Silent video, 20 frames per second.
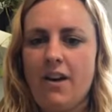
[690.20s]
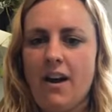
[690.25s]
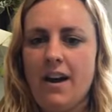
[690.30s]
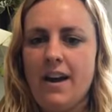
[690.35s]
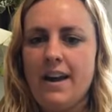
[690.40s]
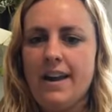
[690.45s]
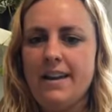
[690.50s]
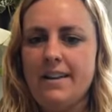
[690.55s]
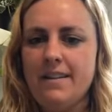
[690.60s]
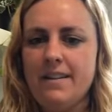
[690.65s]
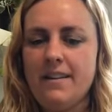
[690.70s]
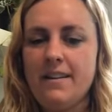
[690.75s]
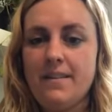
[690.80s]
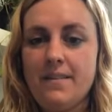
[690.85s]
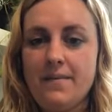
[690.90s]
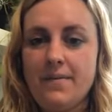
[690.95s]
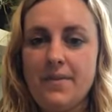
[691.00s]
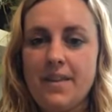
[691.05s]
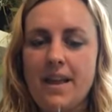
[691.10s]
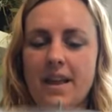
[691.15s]
fine,
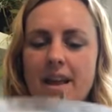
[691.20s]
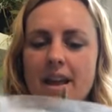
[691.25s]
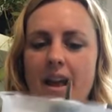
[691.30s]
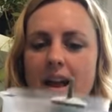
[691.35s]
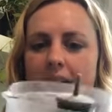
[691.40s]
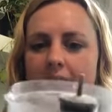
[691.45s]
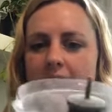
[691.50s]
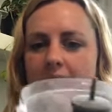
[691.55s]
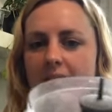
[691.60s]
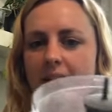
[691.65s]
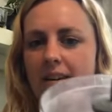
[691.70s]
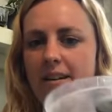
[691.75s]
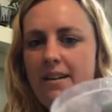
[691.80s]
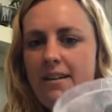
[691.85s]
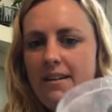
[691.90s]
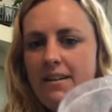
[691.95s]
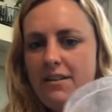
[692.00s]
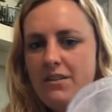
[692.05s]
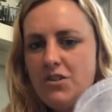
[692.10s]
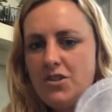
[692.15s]

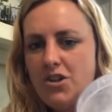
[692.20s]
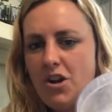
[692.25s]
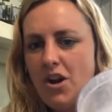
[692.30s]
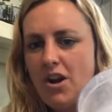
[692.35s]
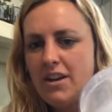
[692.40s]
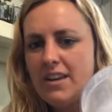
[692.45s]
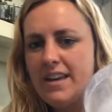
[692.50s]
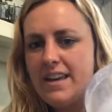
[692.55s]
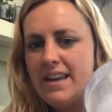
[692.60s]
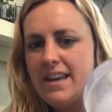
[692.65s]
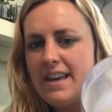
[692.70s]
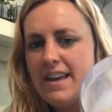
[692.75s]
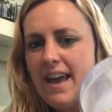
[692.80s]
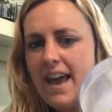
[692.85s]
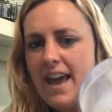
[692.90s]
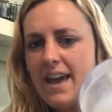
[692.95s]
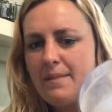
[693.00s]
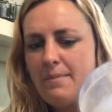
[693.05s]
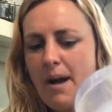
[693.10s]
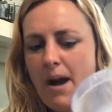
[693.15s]
chalky
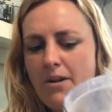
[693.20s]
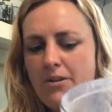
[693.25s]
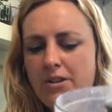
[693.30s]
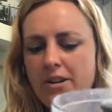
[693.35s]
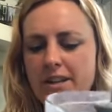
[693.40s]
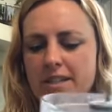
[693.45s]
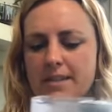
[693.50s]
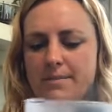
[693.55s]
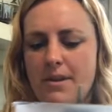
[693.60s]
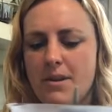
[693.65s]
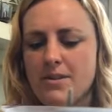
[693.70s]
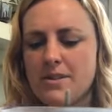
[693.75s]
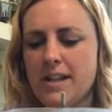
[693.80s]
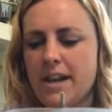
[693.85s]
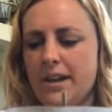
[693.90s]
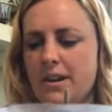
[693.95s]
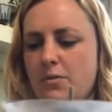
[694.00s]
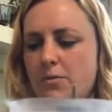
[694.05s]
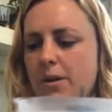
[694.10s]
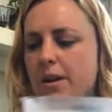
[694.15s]
egg powder. It smells
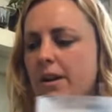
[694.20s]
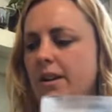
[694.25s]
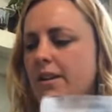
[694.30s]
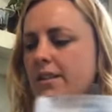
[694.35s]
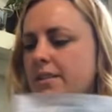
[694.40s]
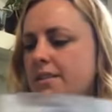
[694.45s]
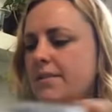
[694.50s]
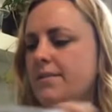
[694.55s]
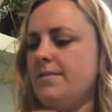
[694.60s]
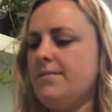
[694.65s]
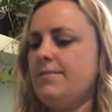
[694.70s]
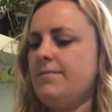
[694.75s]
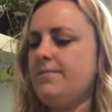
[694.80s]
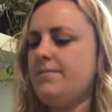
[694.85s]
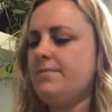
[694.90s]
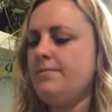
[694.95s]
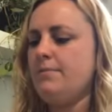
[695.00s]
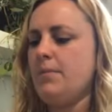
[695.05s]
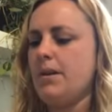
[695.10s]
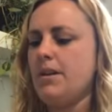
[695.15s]
kind of weird,
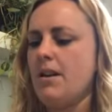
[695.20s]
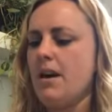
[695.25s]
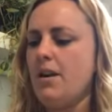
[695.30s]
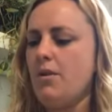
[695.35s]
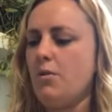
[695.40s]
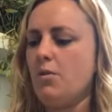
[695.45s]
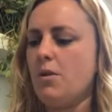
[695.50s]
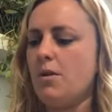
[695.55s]
but not